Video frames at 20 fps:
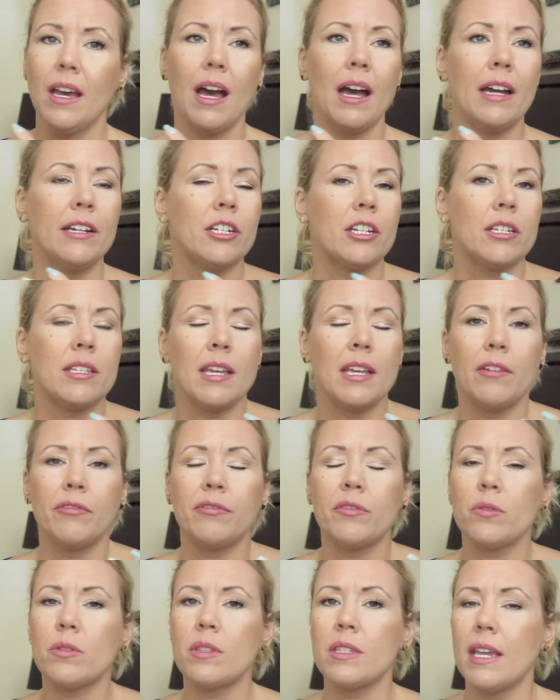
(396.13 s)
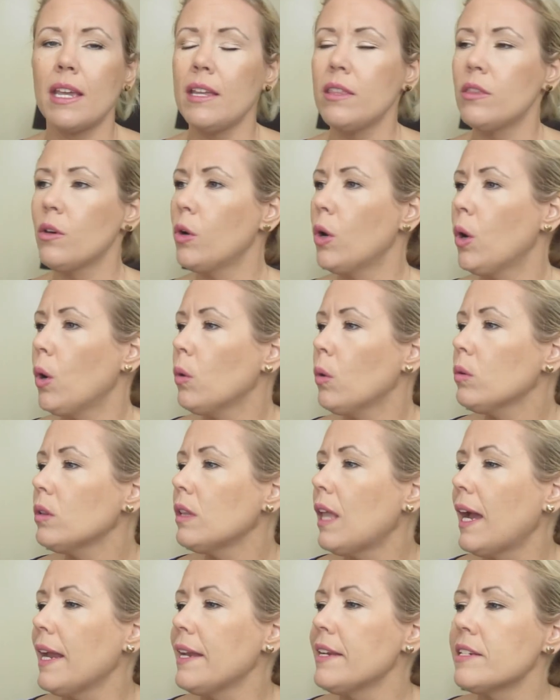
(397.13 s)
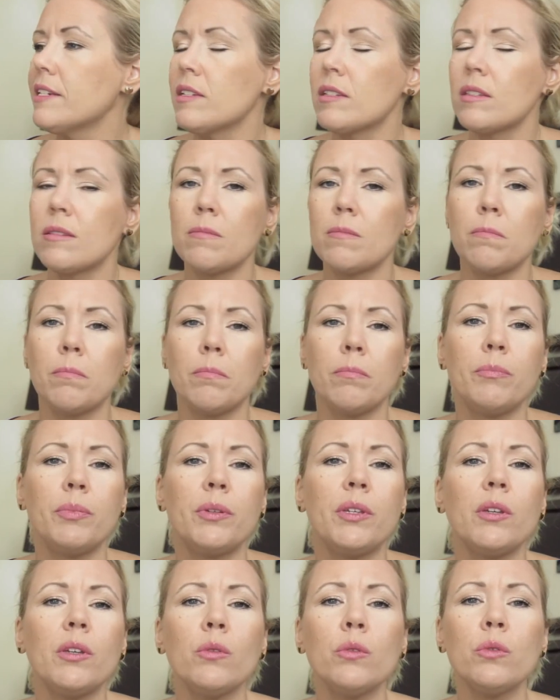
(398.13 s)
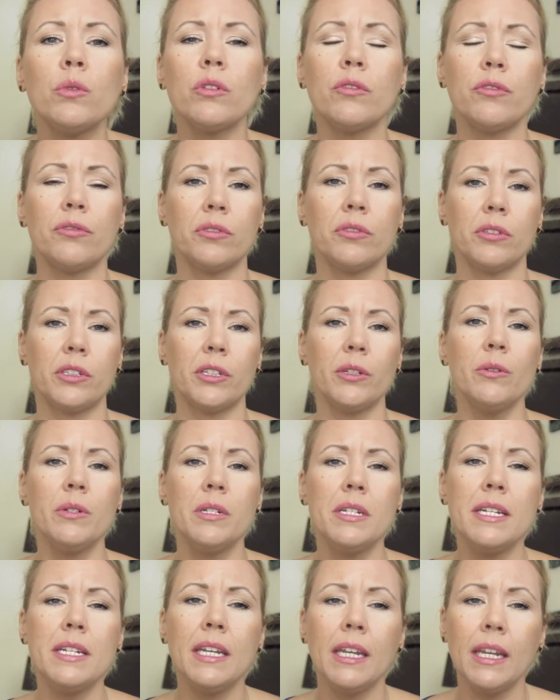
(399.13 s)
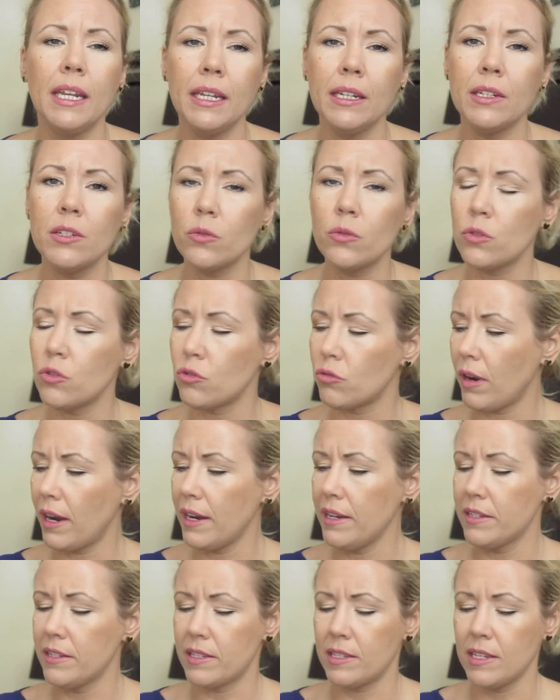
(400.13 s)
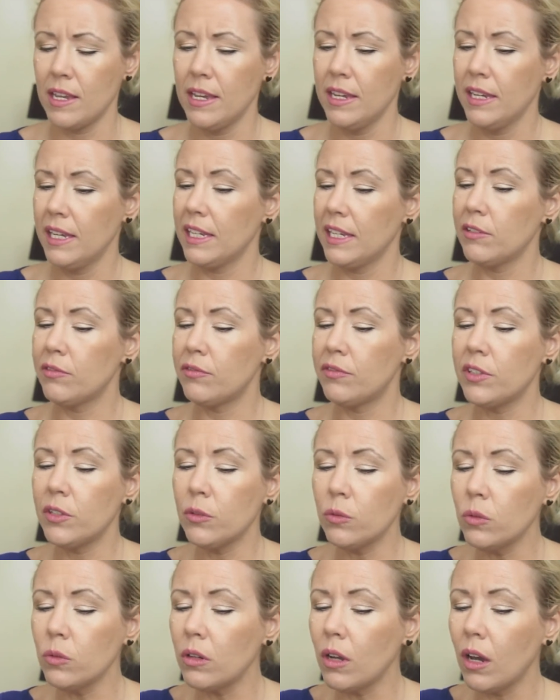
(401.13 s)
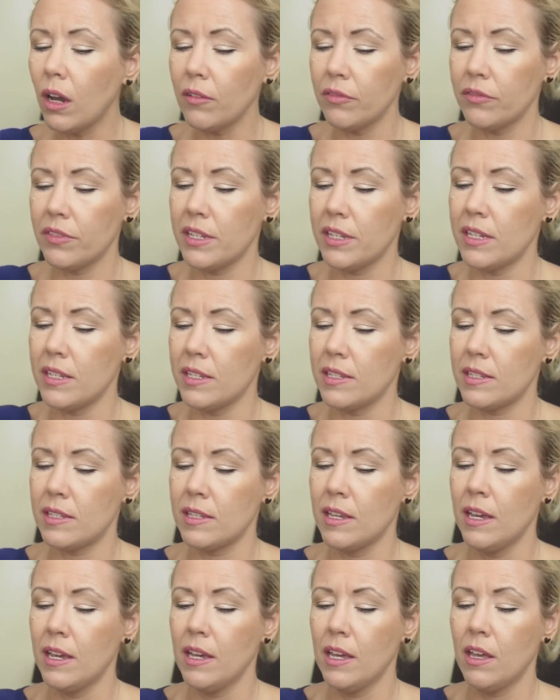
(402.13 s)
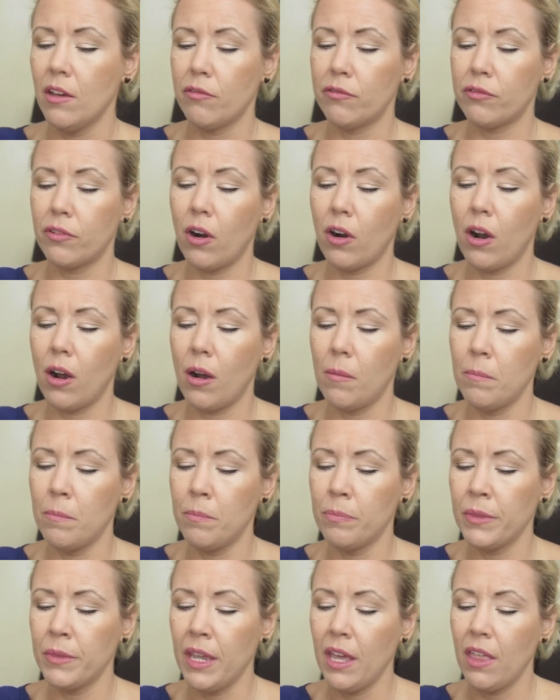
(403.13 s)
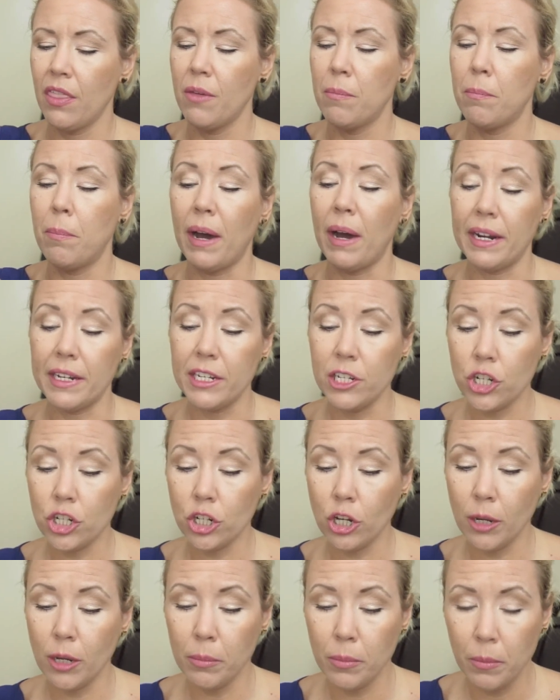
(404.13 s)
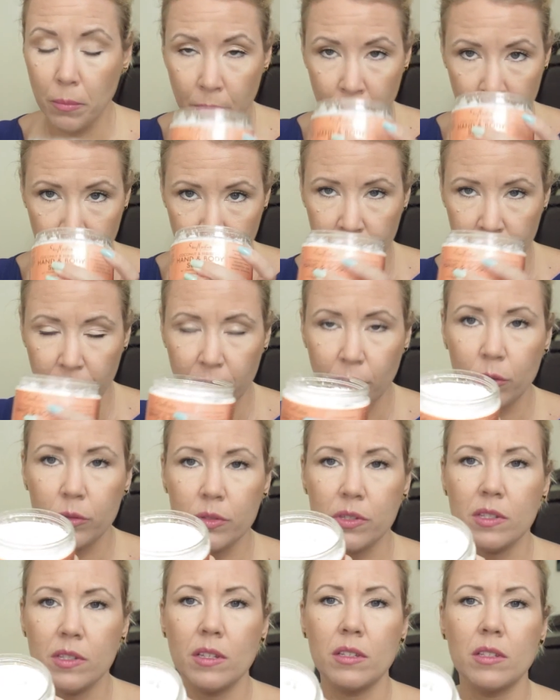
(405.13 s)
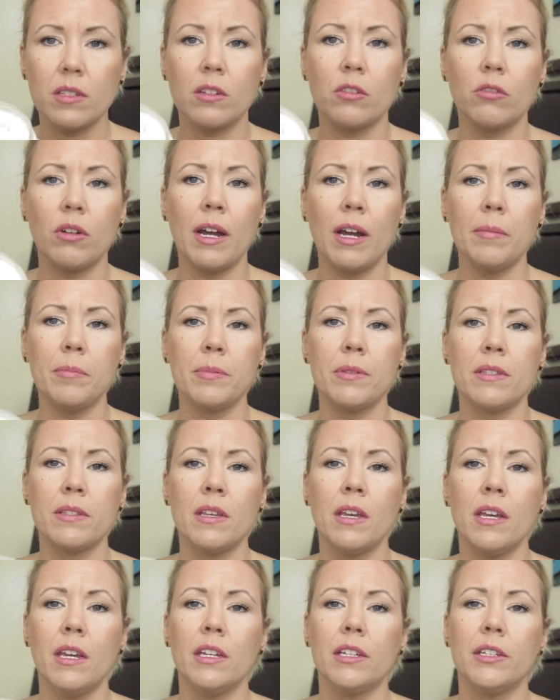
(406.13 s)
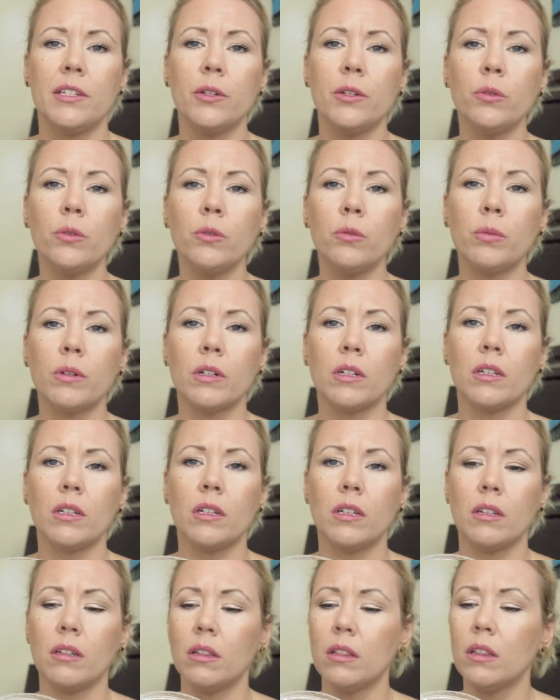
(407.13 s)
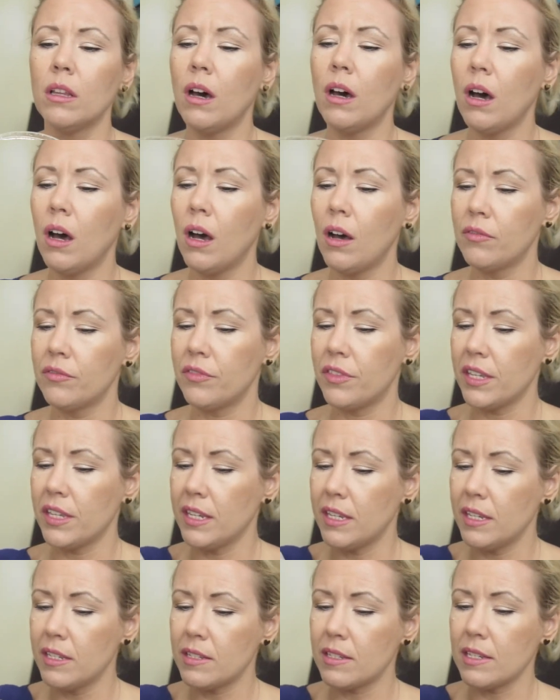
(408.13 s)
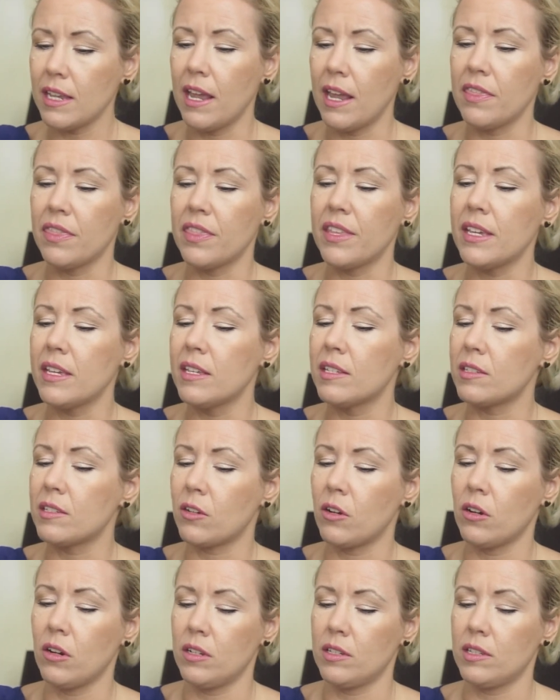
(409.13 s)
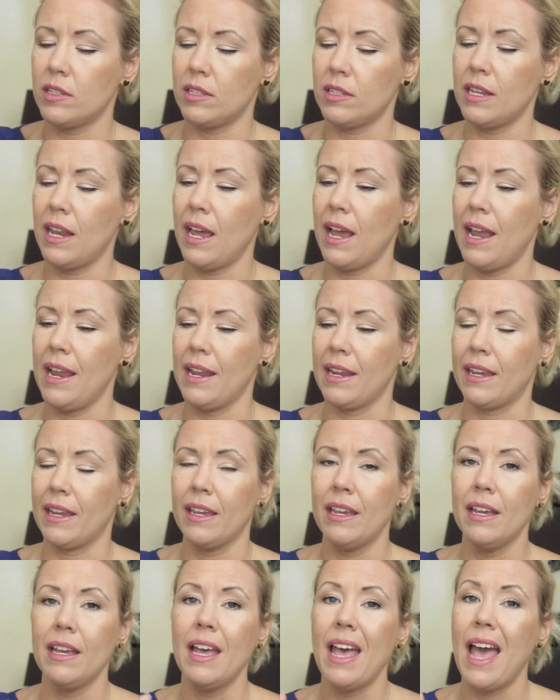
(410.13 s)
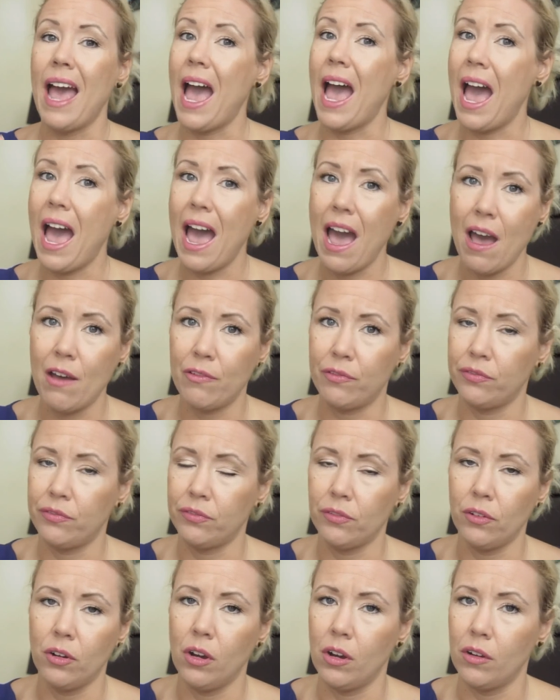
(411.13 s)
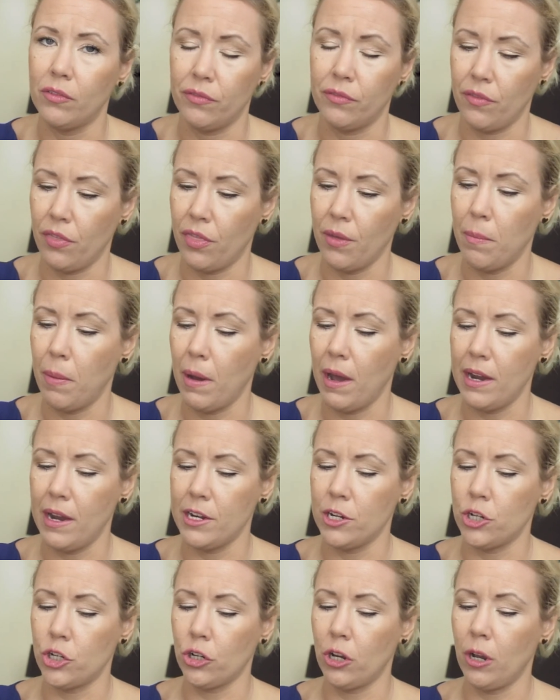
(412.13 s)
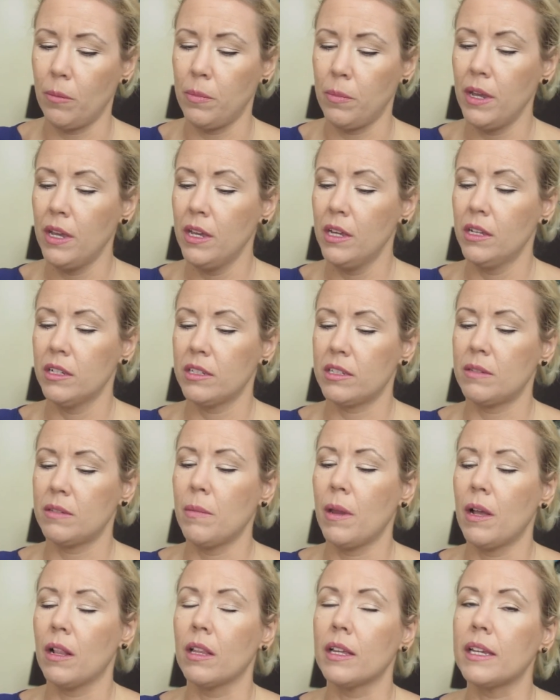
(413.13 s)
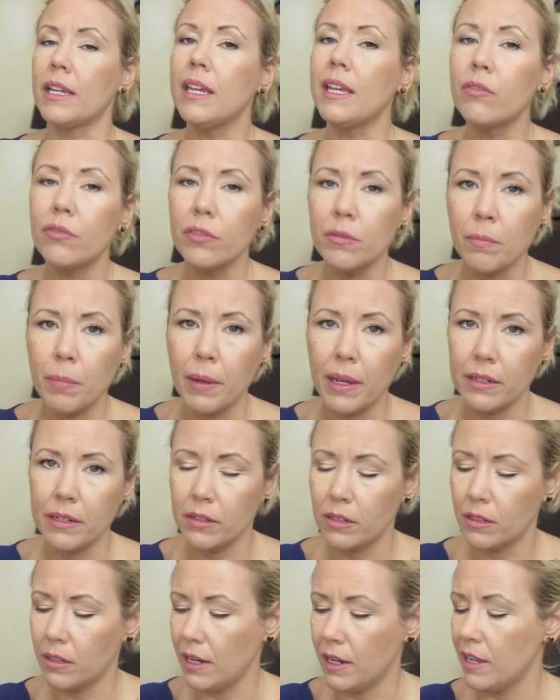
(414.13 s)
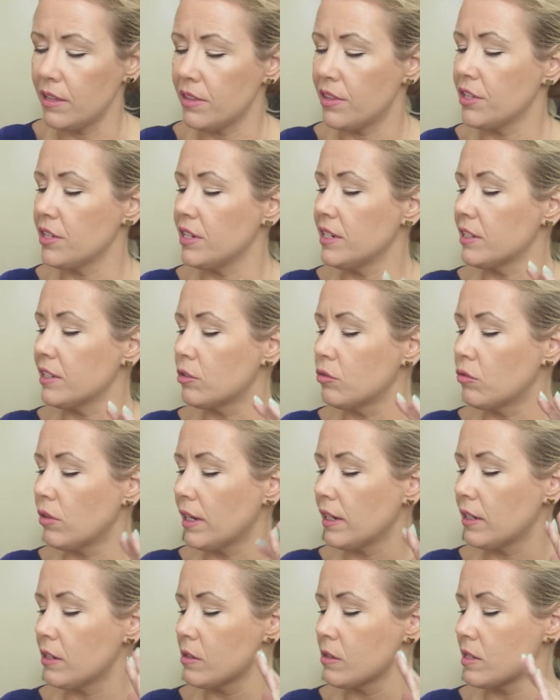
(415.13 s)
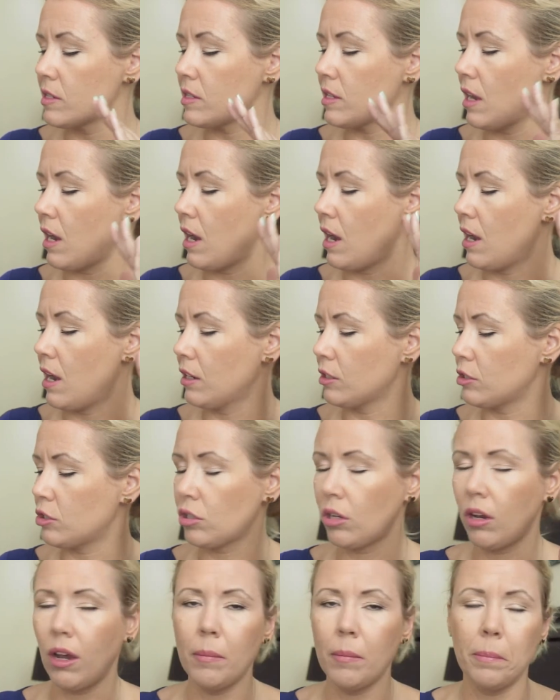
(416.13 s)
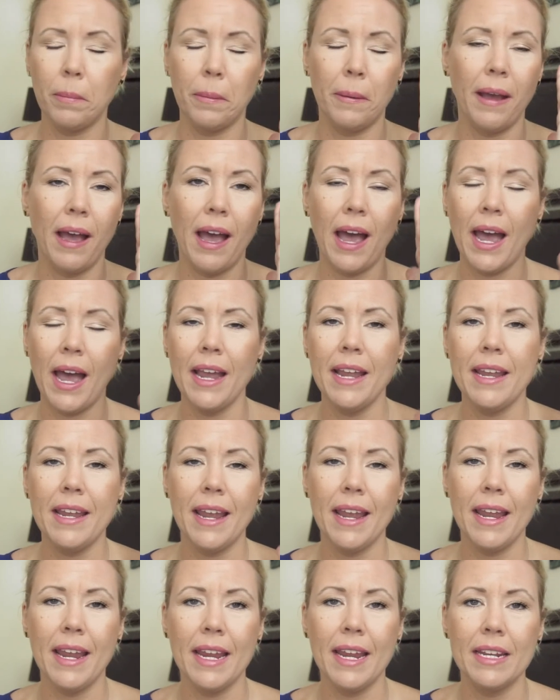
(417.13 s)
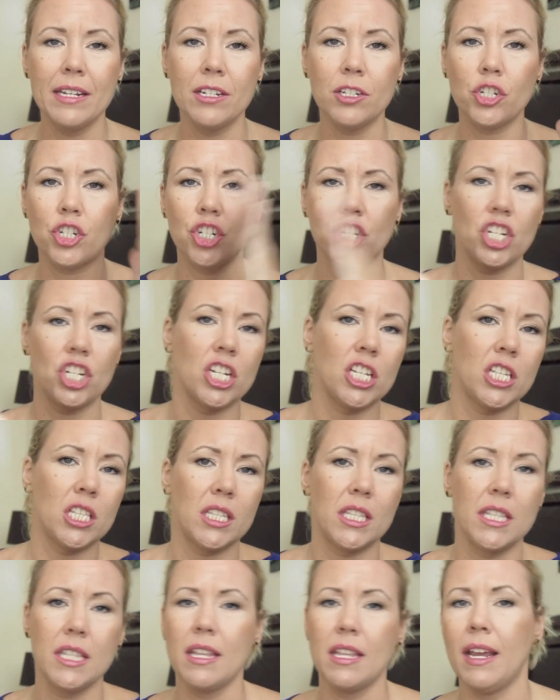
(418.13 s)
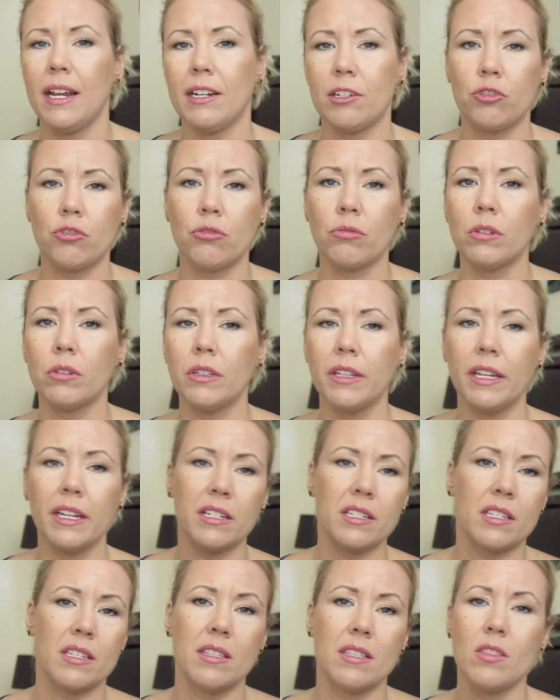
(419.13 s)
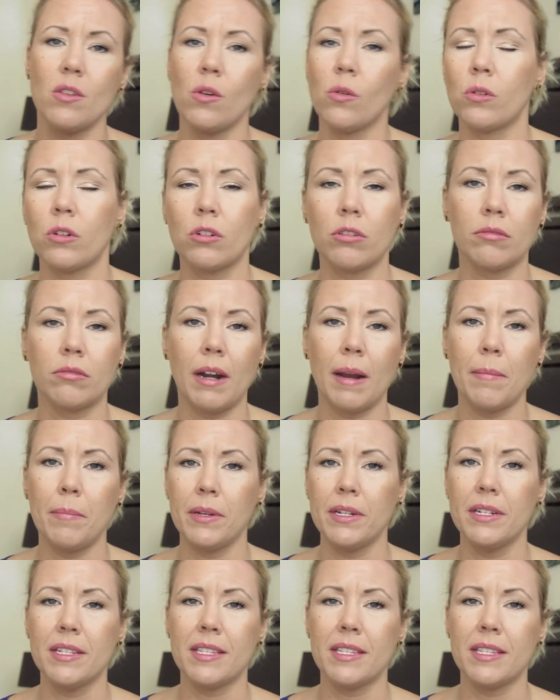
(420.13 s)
I just have to say, the whole line is beautiful. You need to try this. If you love these from the Body Shop, those scrubs, you will love these, and these cost like half of the Body Shop, smell even better, the ingredients are top, high end, just natural, there is no crap